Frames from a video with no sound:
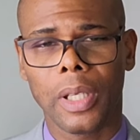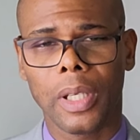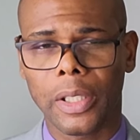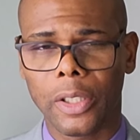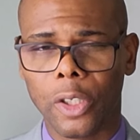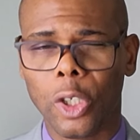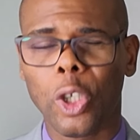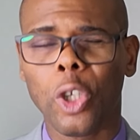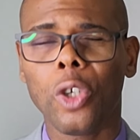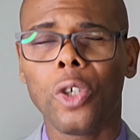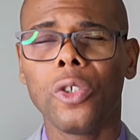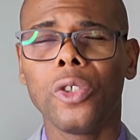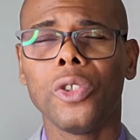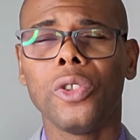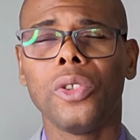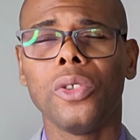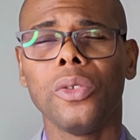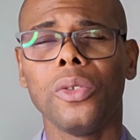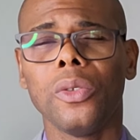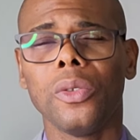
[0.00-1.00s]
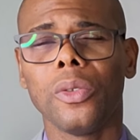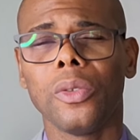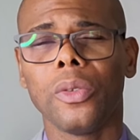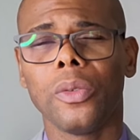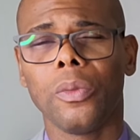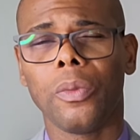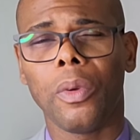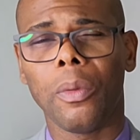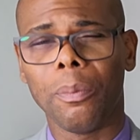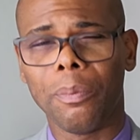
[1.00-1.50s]
And the Lord
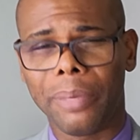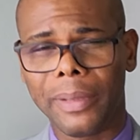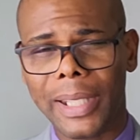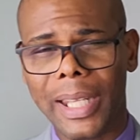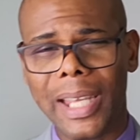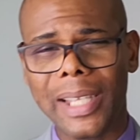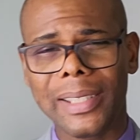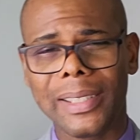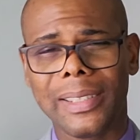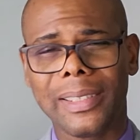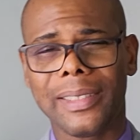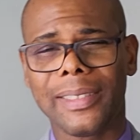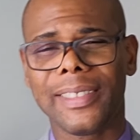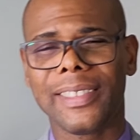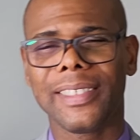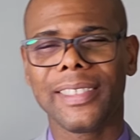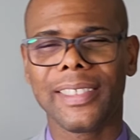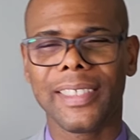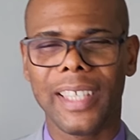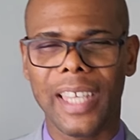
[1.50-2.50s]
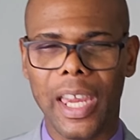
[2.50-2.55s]
will bless